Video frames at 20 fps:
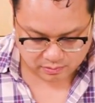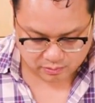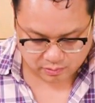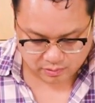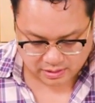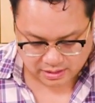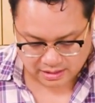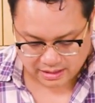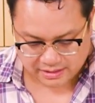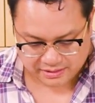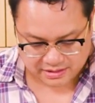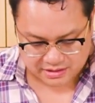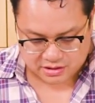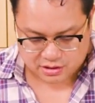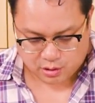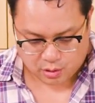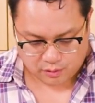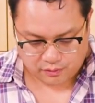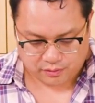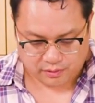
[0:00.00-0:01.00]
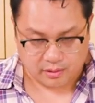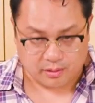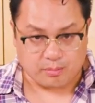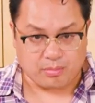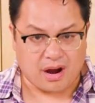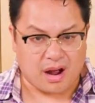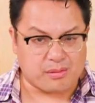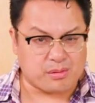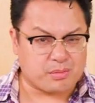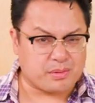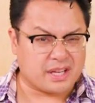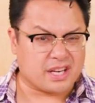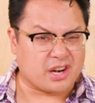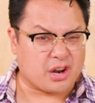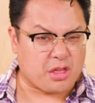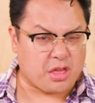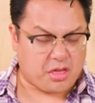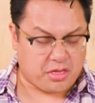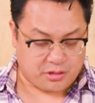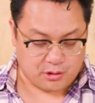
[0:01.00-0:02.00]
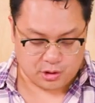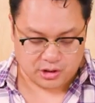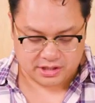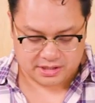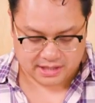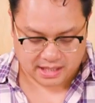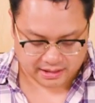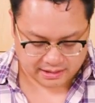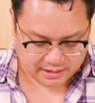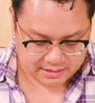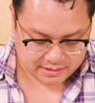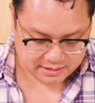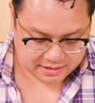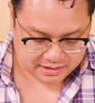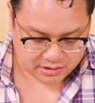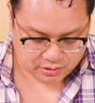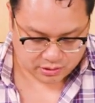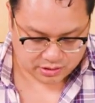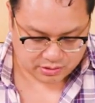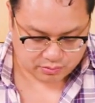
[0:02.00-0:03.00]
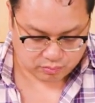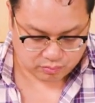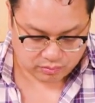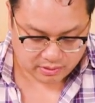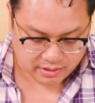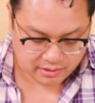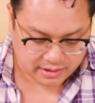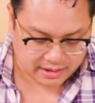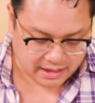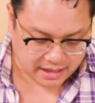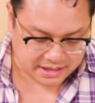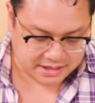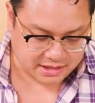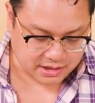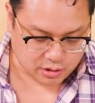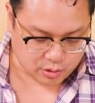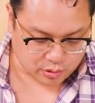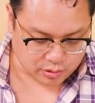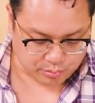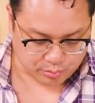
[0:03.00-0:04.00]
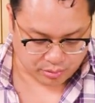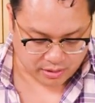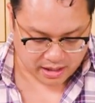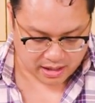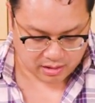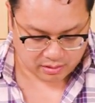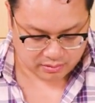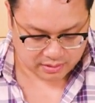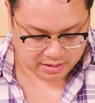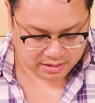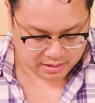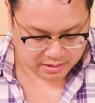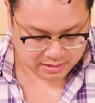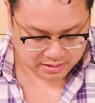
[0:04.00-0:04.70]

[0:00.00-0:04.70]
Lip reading: I'm gonna let this go for probably another 30 seconds until it's really nice and golden brown.